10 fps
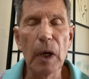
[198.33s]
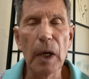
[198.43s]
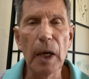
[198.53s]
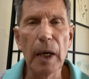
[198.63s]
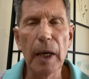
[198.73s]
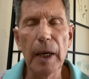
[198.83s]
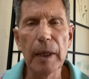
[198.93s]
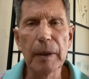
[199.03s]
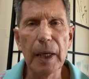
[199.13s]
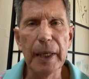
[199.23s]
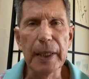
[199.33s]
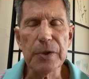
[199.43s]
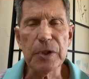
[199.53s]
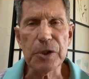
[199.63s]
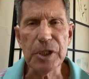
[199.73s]
I
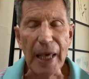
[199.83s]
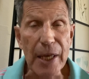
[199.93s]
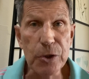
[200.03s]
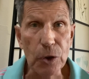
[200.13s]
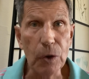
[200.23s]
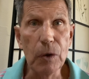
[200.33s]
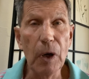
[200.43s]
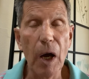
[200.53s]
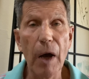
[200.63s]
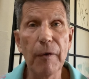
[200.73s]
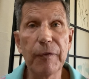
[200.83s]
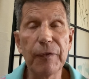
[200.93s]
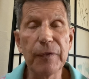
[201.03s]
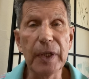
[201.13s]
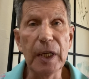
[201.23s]
guess a schedule of
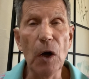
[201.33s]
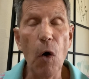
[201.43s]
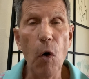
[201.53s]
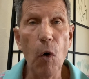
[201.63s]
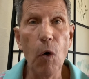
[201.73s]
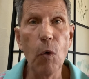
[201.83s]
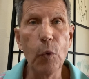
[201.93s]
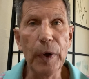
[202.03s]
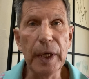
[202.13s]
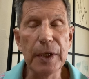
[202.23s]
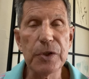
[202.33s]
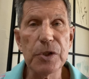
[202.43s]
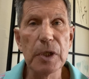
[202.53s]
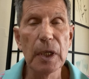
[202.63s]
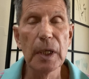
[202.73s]
the whole weeks